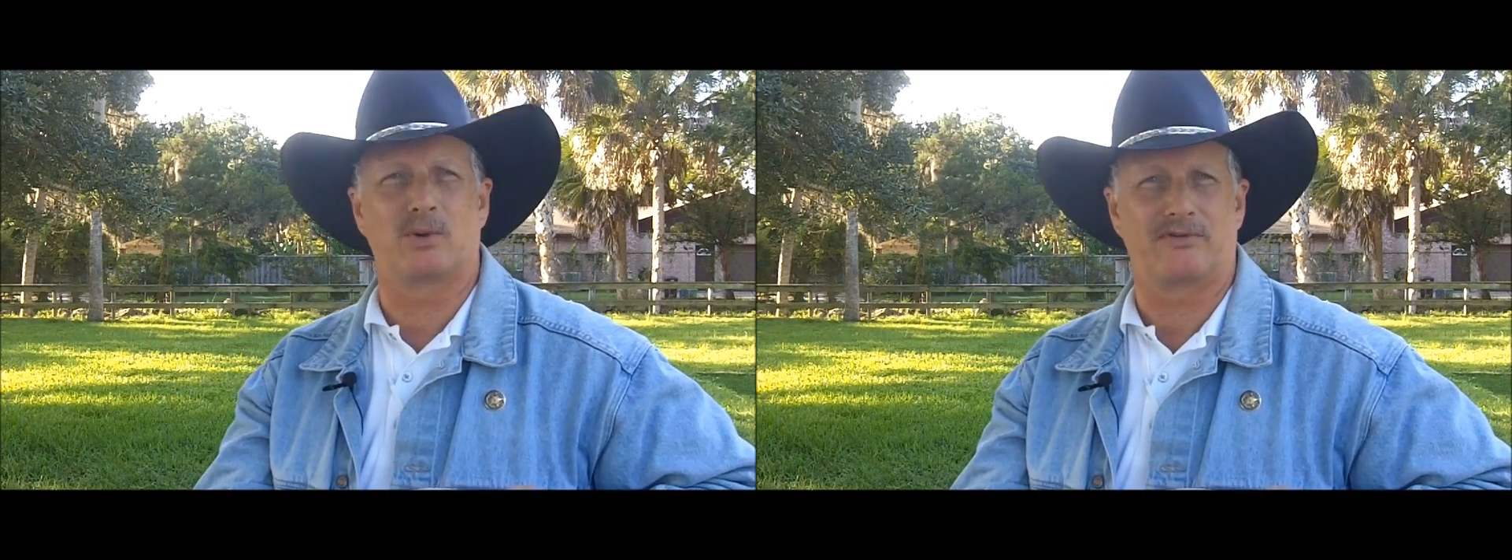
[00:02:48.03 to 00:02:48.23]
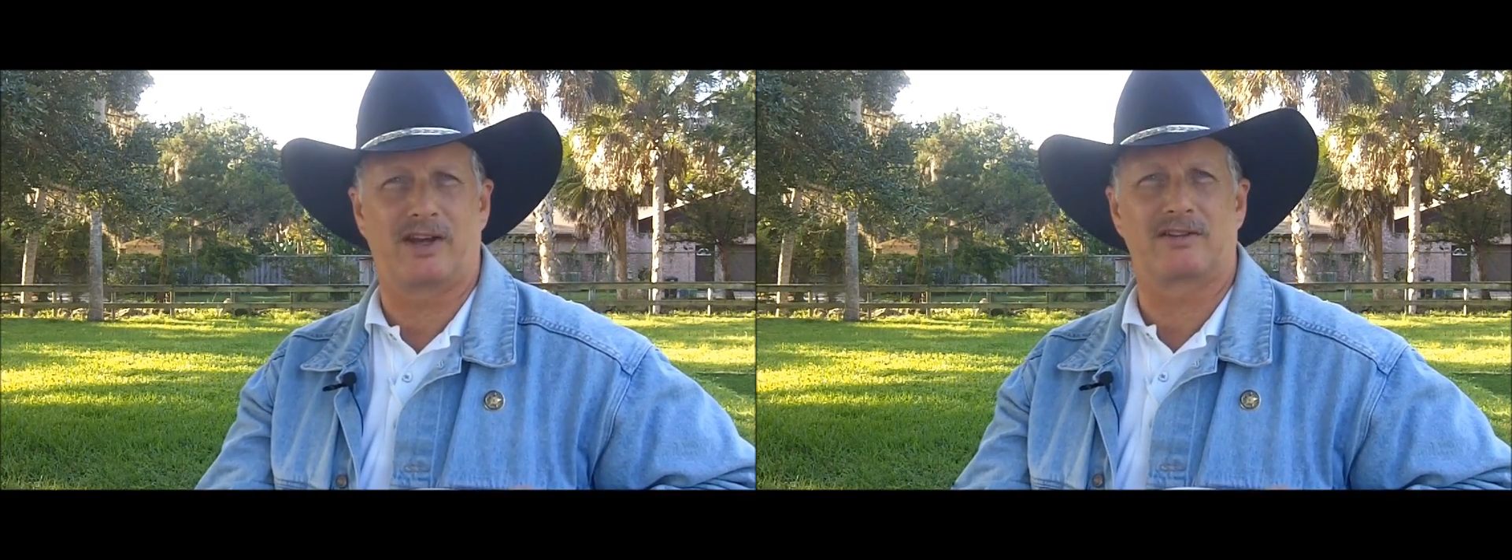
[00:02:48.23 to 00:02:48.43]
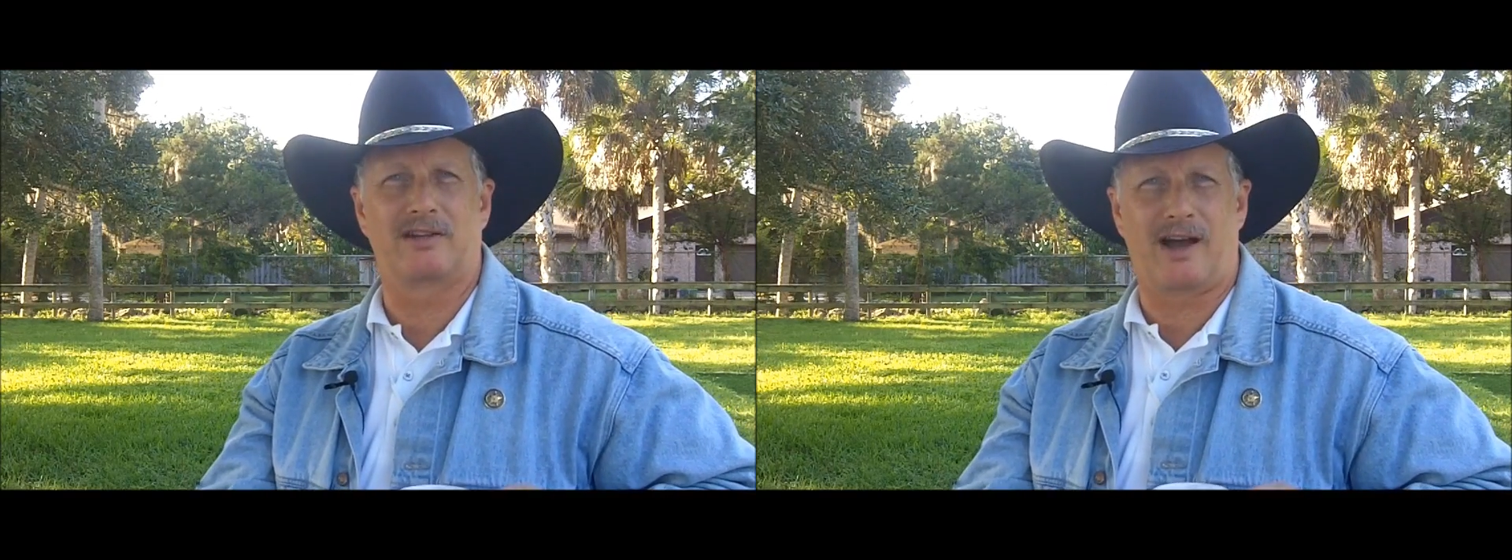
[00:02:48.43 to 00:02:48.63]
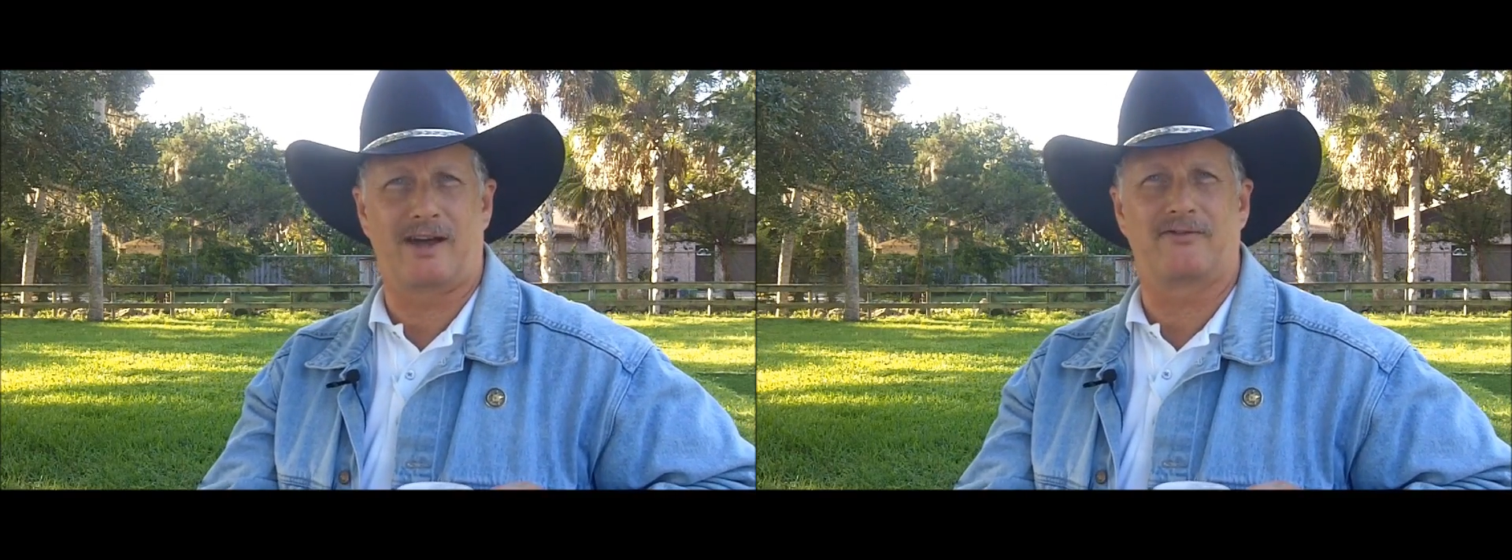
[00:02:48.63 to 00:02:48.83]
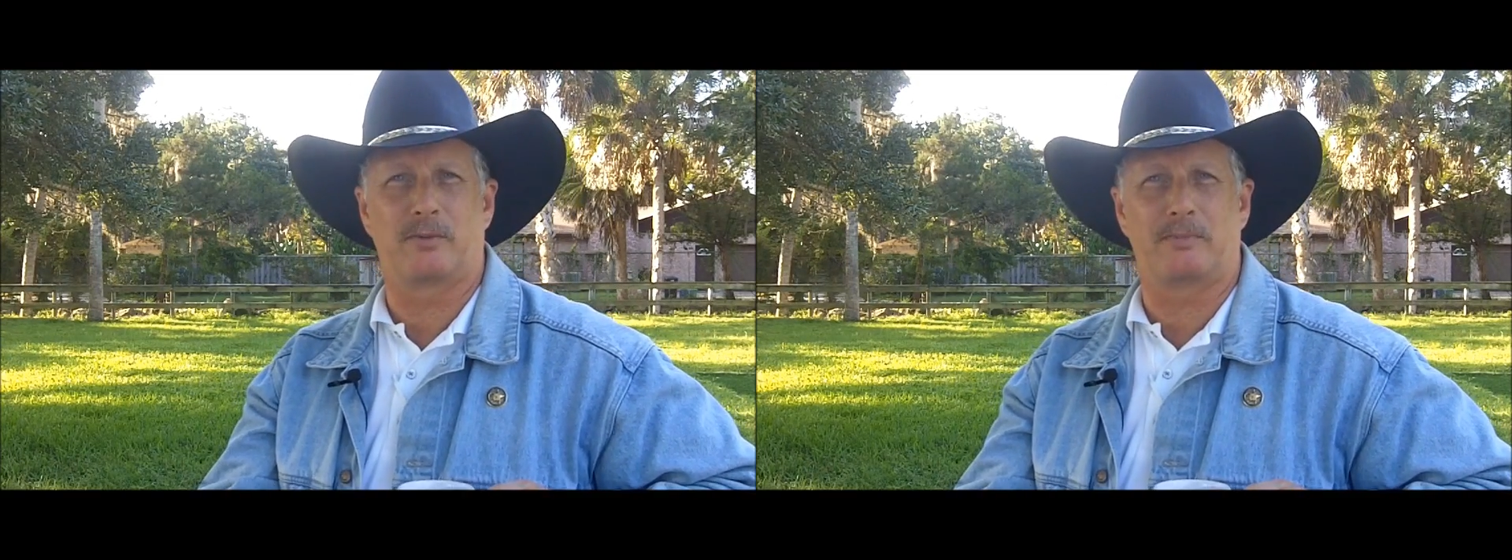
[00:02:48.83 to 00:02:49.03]
to evict
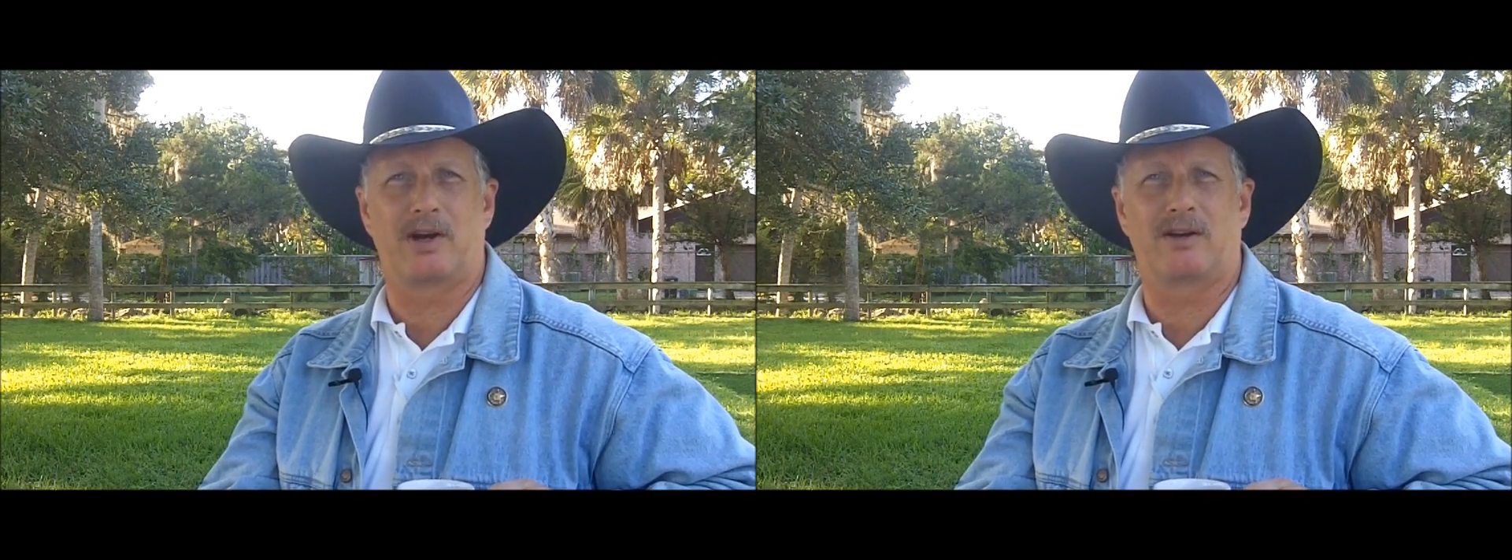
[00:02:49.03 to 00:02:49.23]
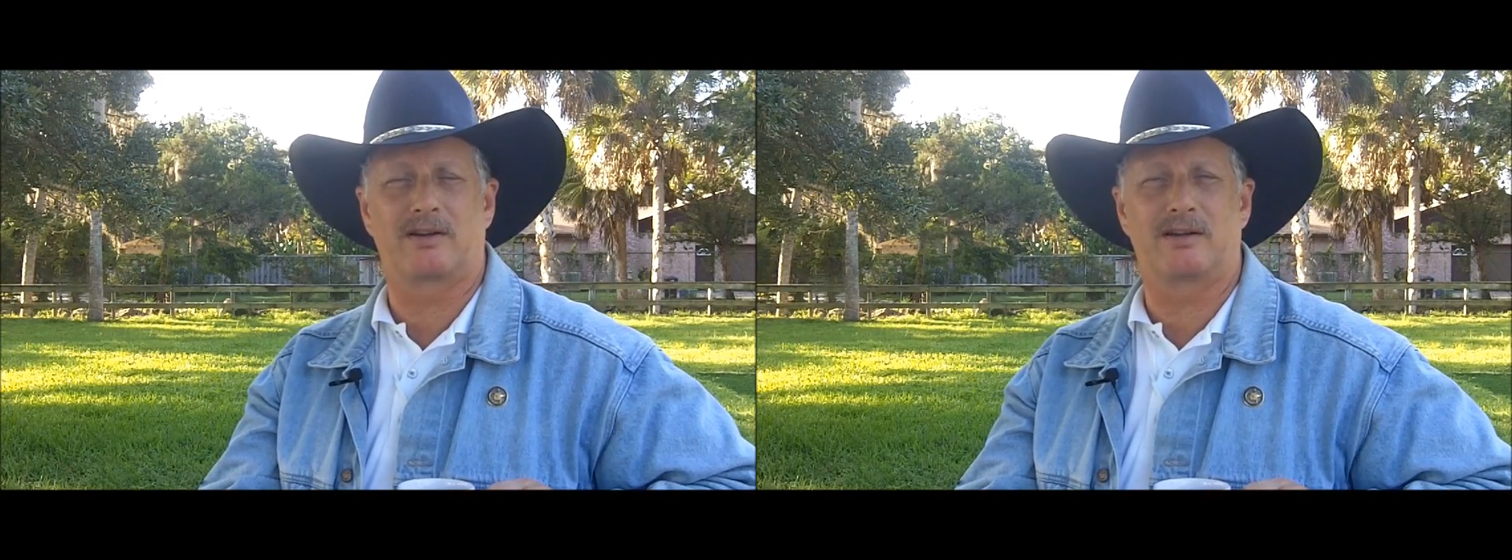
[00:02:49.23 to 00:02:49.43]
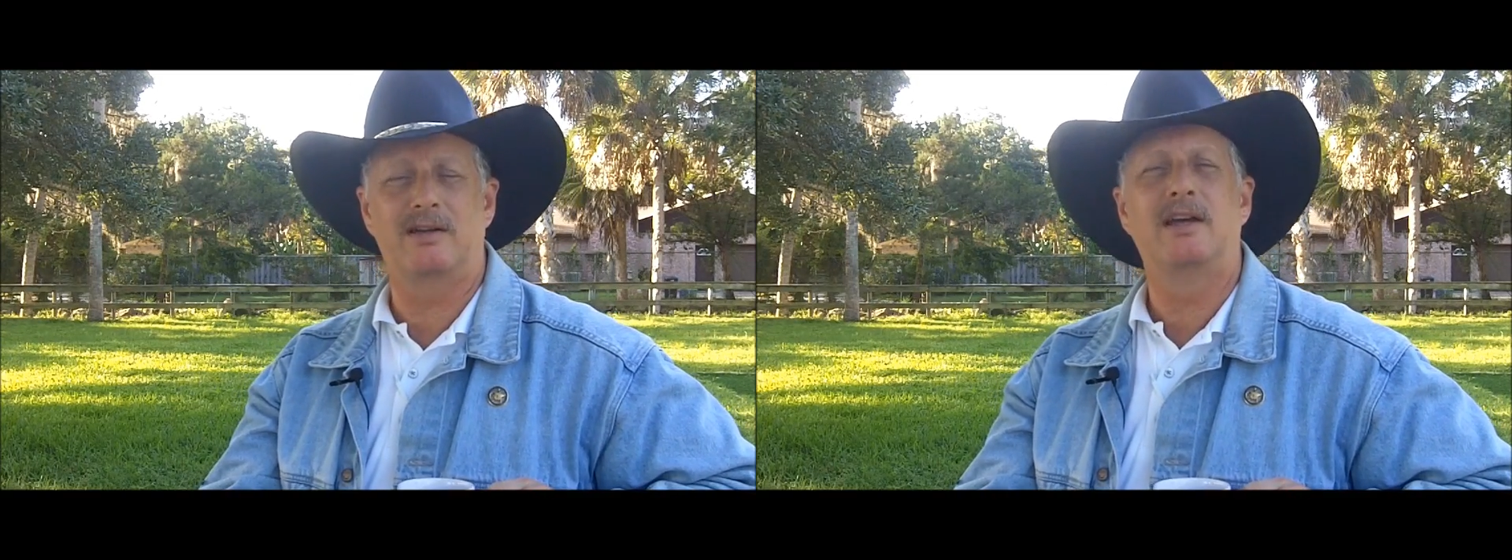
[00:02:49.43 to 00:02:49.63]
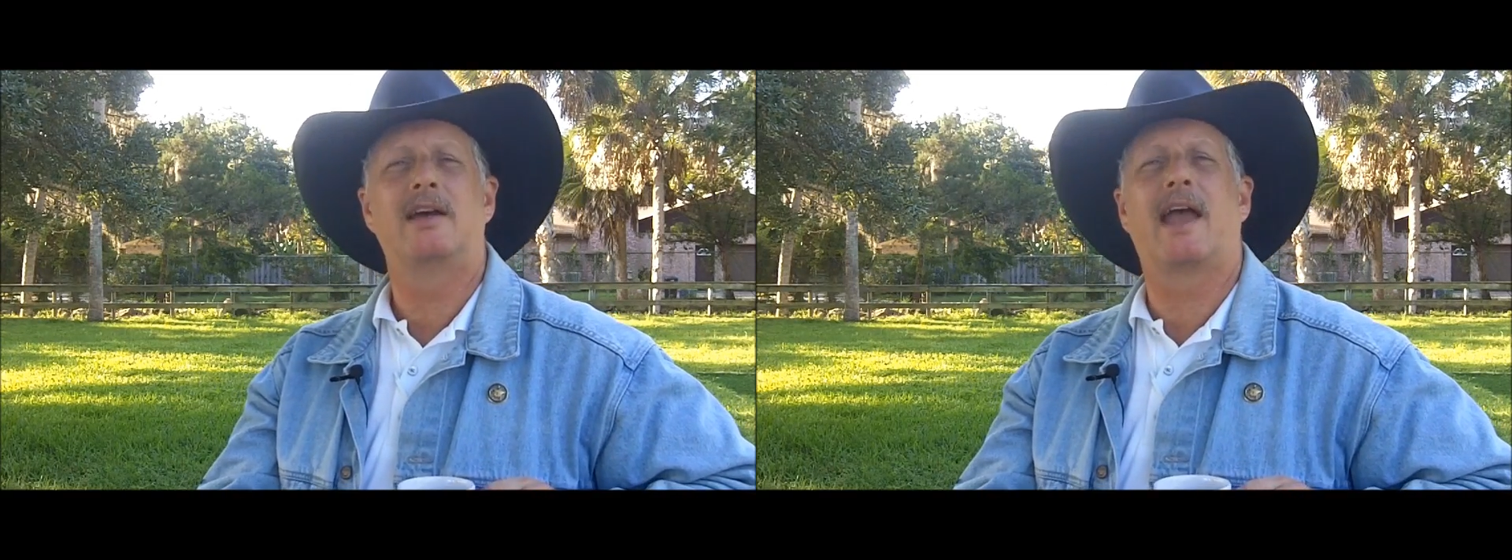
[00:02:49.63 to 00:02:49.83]
God from America